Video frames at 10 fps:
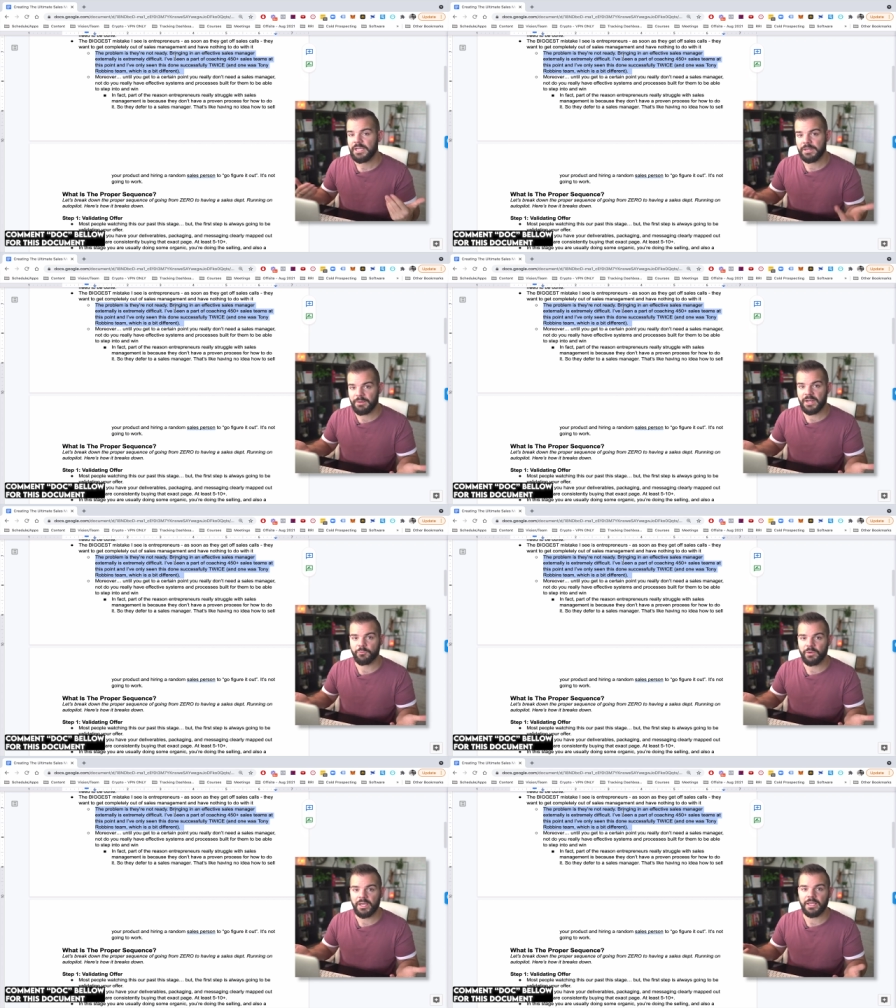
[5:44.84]
And by
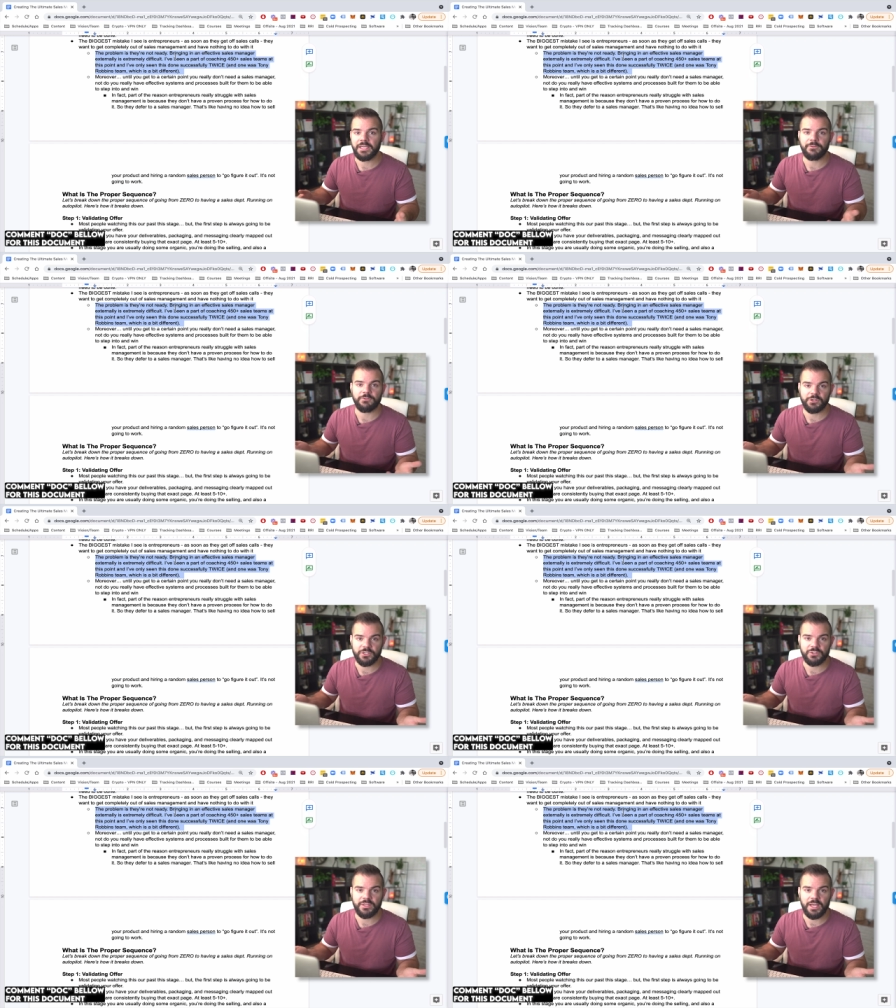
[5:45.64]
the way, if you're going
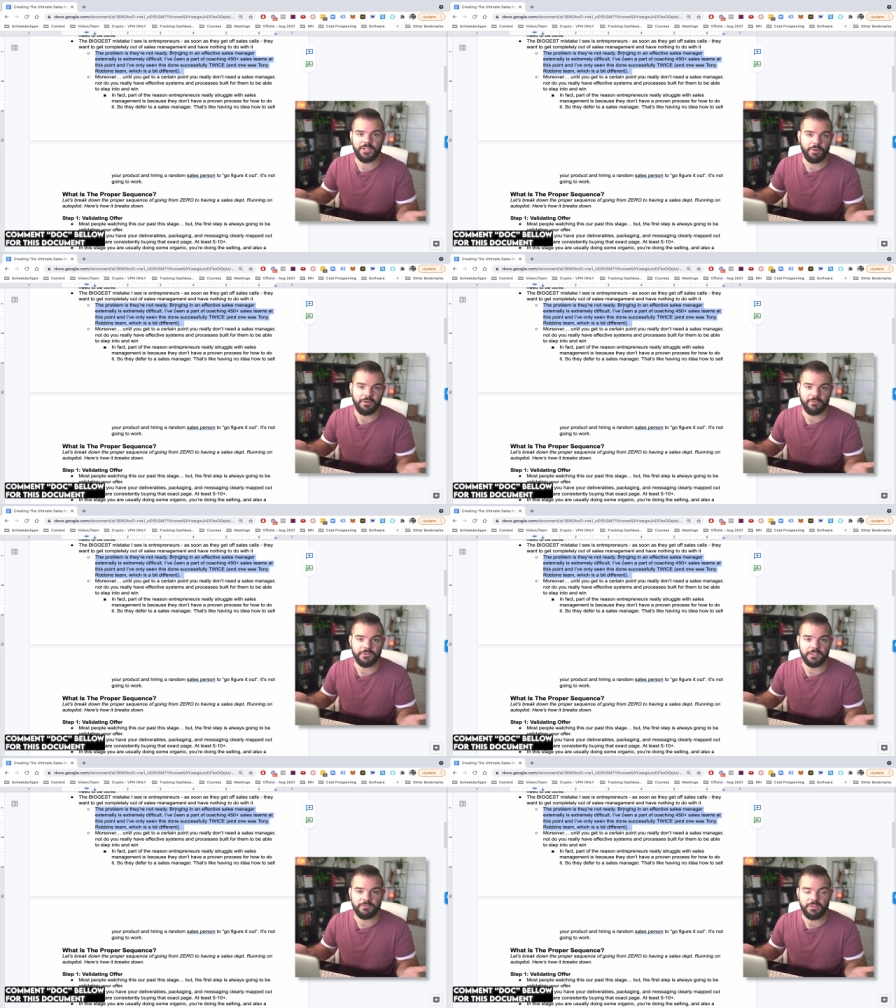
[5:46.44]
to do that, you're probably going
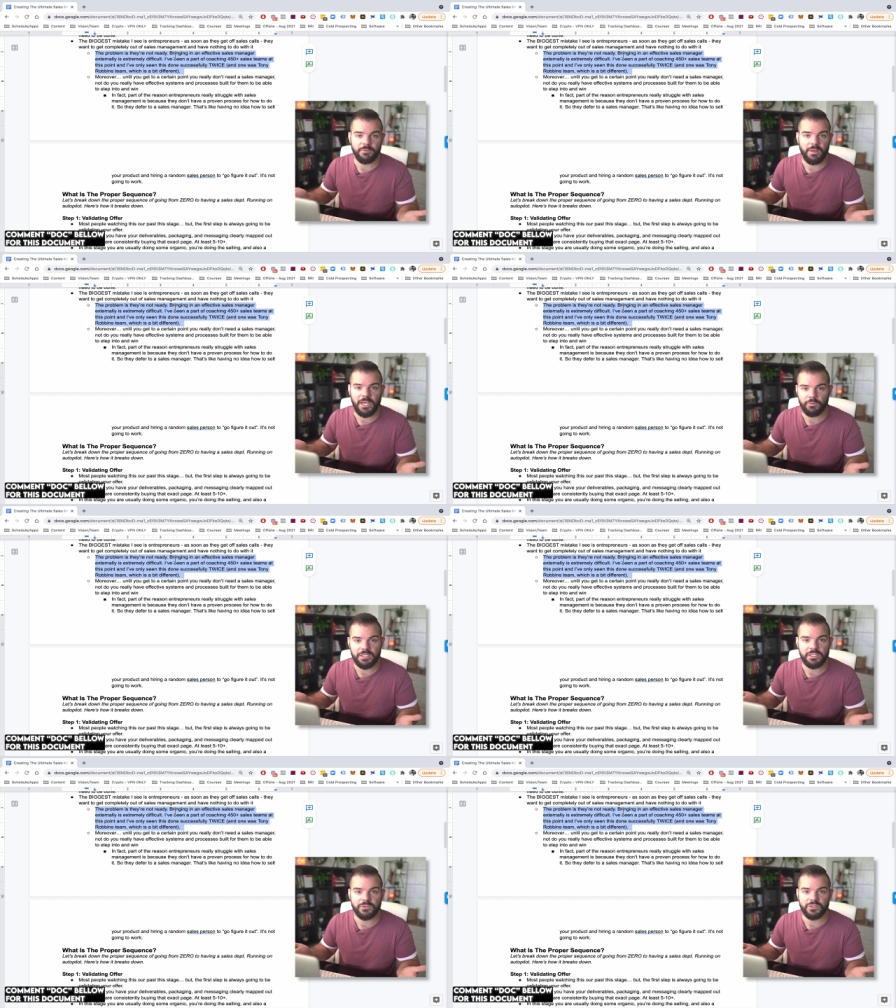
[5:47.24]
to have to give them
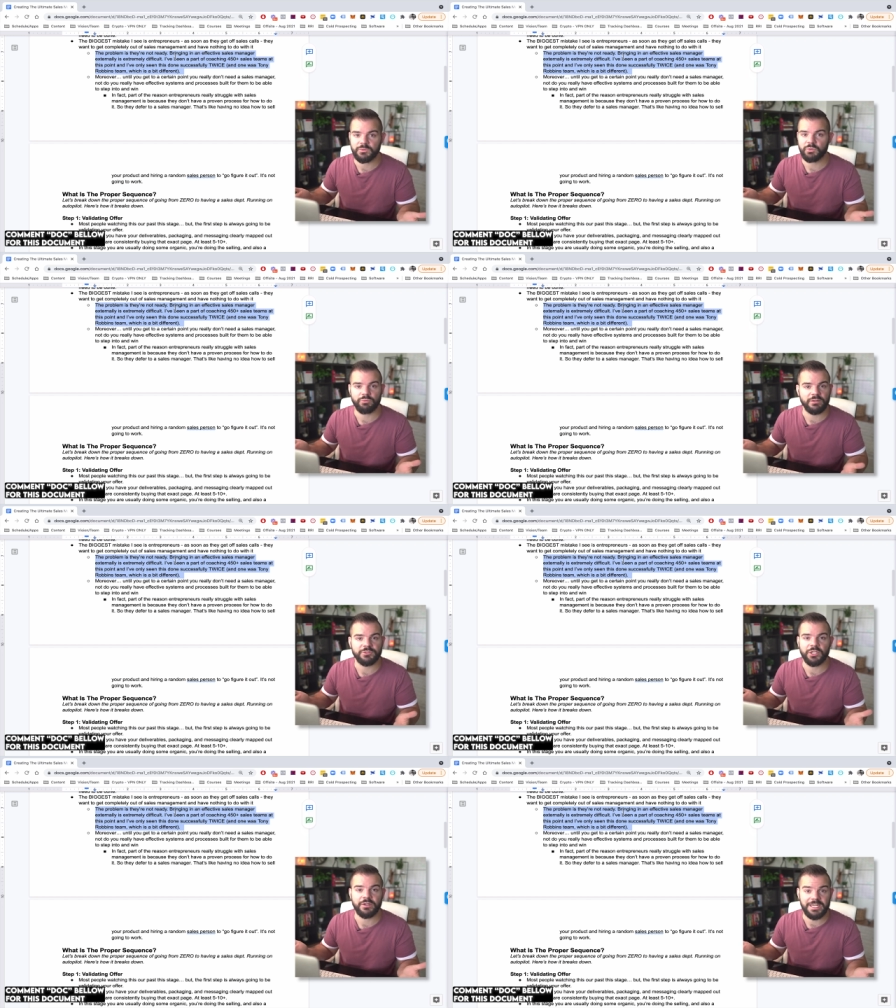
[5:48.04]
equity or some sort of rev
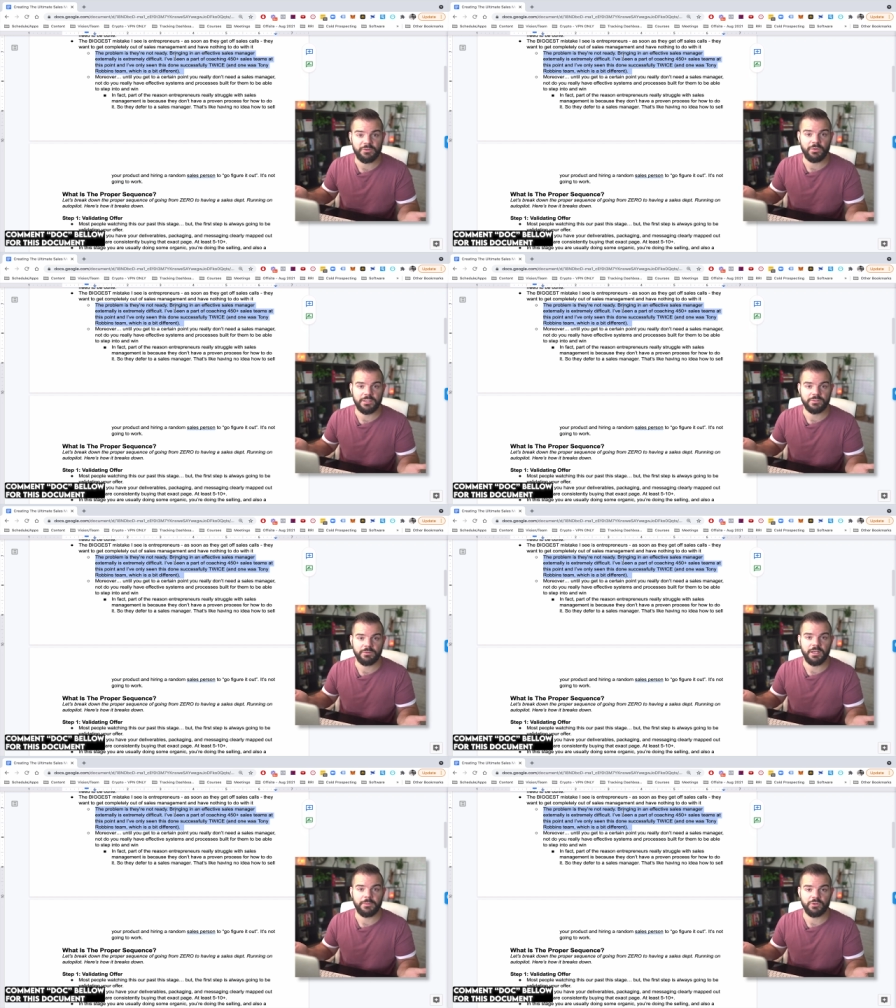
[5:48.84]
share, anyways,
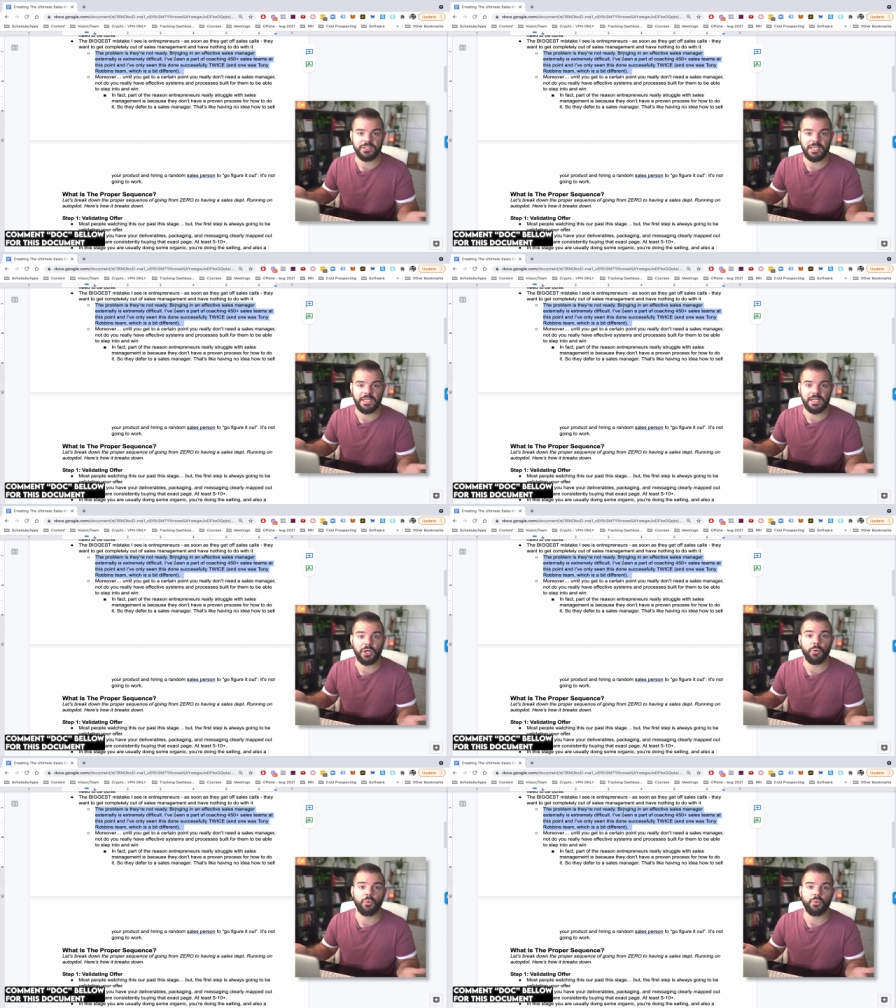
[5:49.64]
right? I mean, they're taking on a
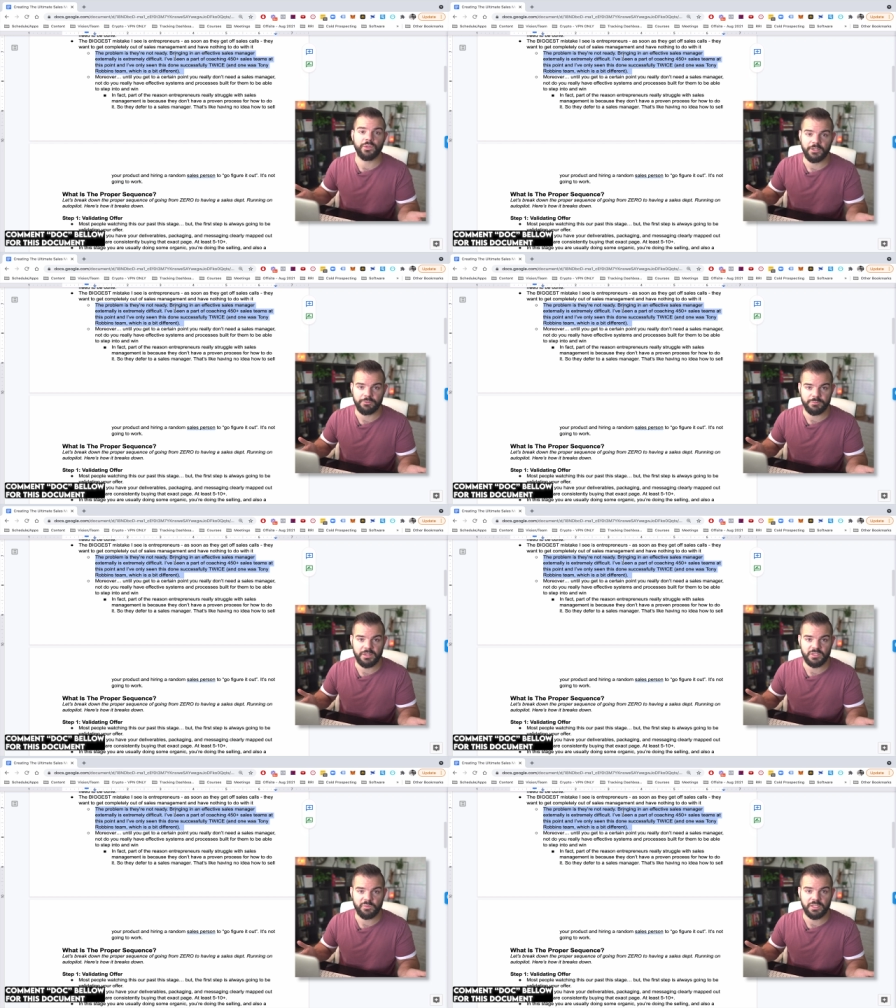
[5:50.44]
whole lot of
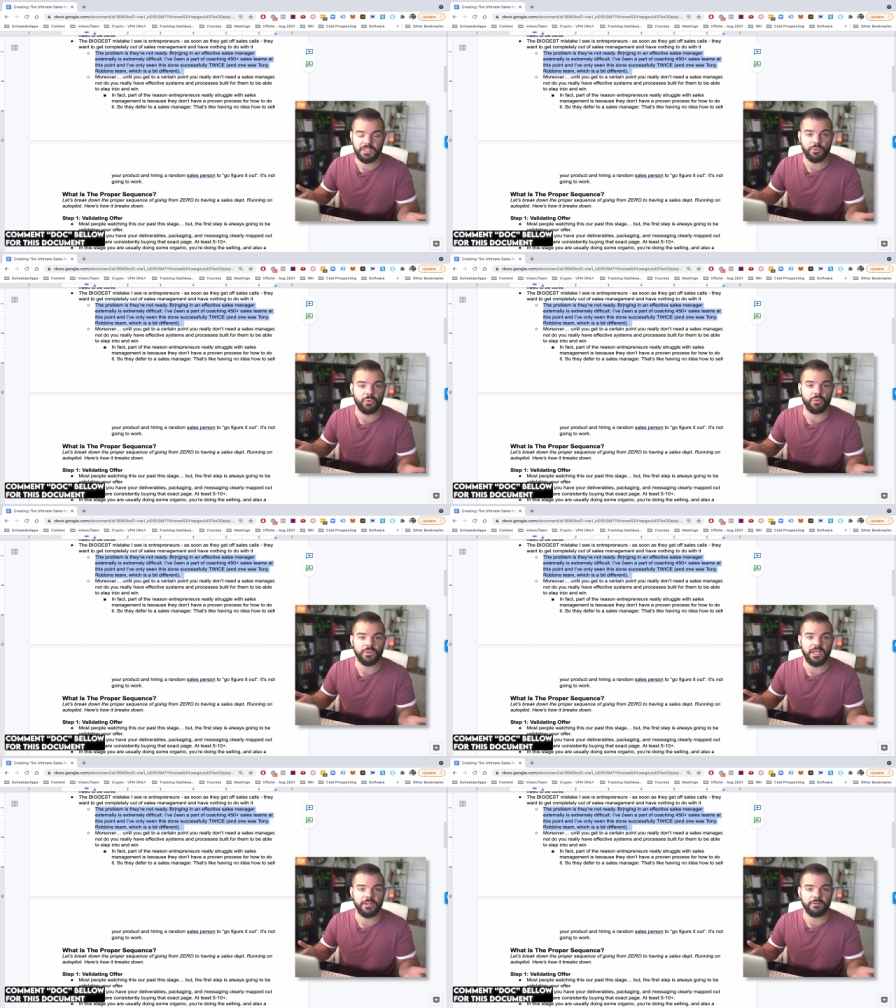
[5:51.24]
responsibility and a whole
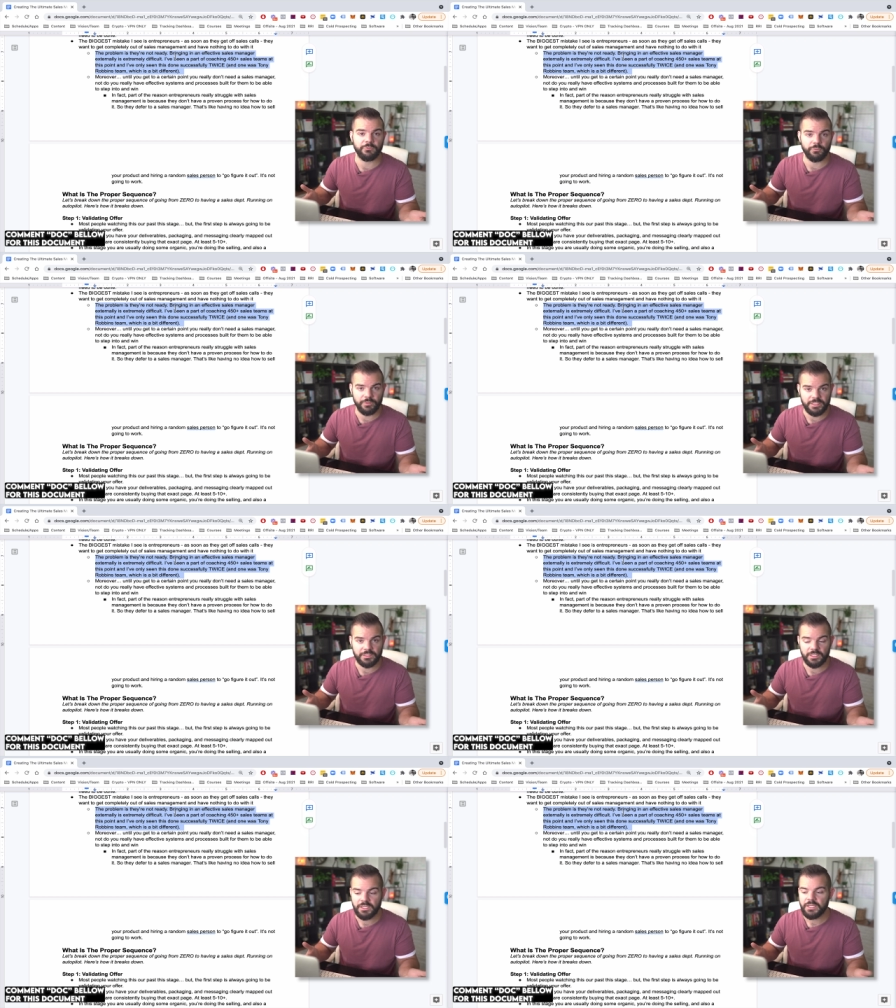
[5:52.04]
lot of
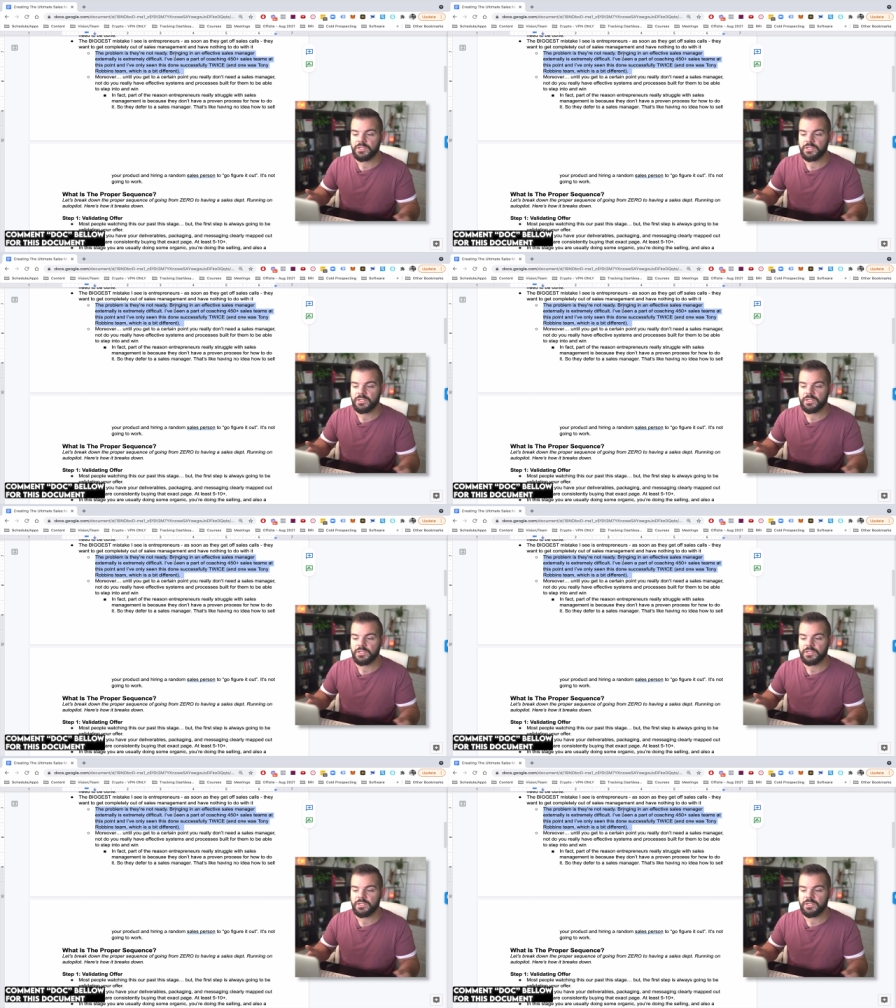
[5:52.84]
risk.